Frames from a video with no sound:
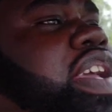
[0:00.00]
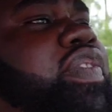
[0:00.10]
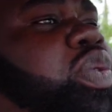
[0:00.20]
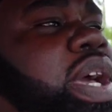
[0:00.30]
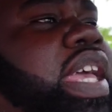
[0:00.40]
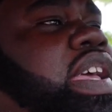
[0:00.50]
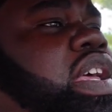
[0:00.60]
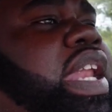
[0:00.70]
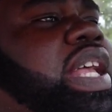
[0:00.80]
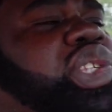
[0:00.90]
giving away
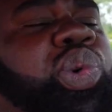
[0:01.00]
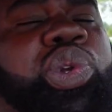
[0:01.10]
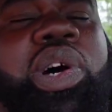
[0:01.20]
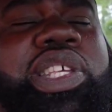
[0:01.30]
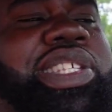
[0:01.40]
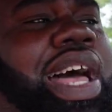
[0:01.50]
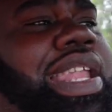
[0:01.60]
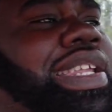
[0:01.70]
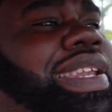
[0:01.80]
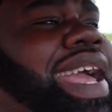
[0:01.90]
that two-door
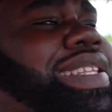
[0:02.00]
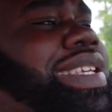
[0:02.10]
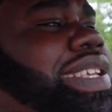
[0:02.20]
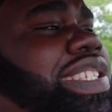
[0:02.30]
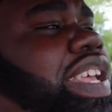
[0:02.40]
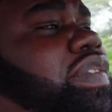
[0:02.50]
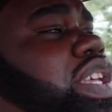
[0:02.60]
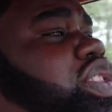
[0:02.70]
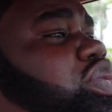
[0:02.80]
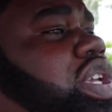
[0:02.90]
solid
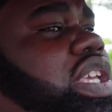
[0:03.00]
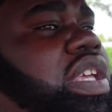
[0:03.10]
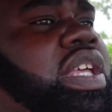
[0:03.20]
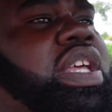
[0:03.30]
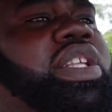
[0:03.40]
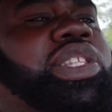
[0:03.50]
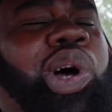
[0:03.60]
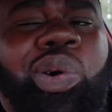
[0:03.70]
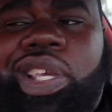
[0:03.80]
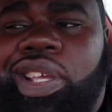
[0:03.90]
1973
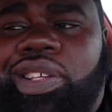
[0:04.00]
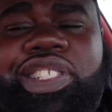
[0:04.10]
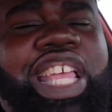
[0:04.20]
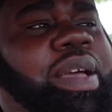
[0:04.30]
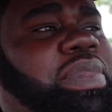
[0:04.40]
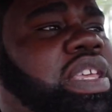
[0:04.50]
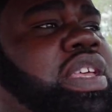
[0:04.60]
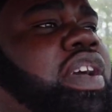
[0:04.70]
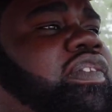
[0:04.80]
Donk, you understand me?